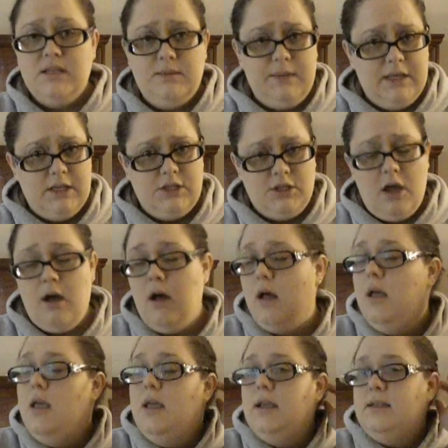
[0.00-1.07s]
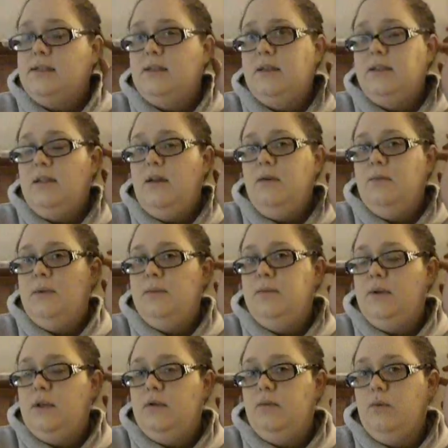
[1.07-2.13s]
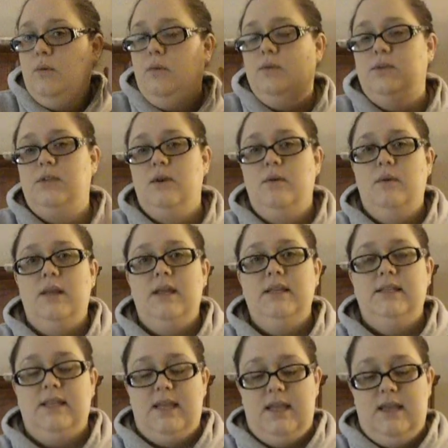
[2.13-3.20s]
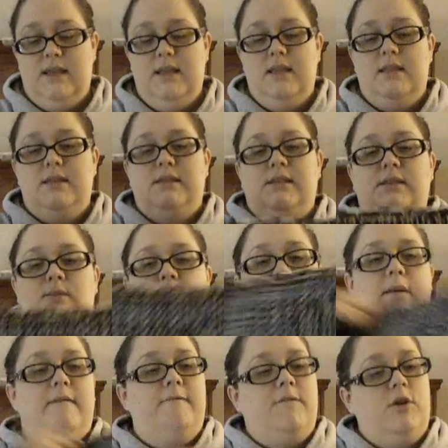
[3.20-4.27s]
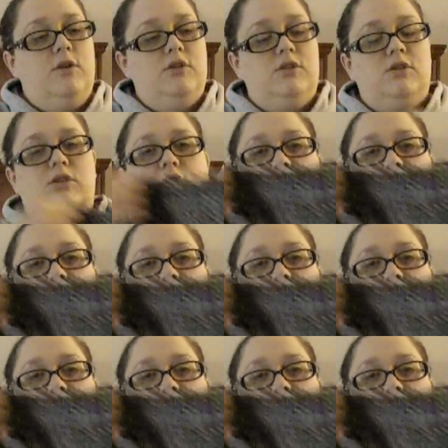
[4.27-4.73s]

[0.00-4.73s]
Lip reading: to make a shawl, because I thought that would be pretty cool. So what I did, this is what my first